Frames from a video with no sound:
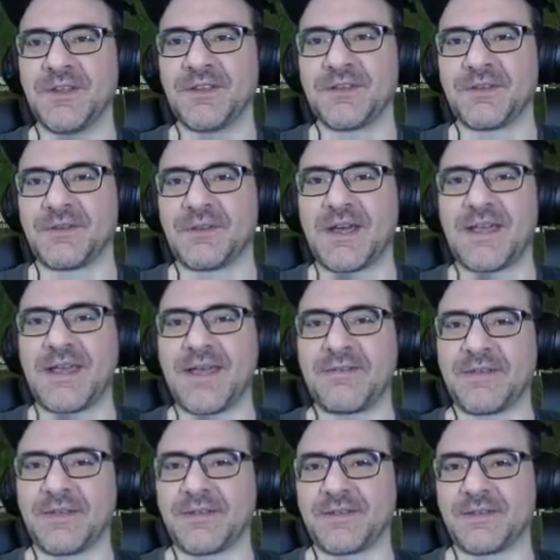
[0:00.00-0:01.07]
so not
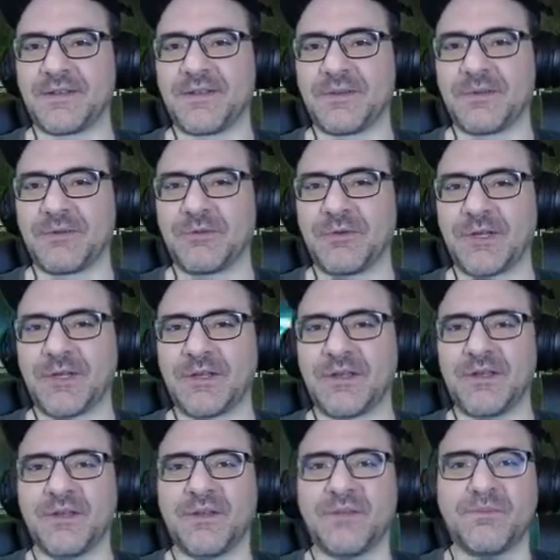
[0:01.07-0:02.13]
having it is a little bit weird.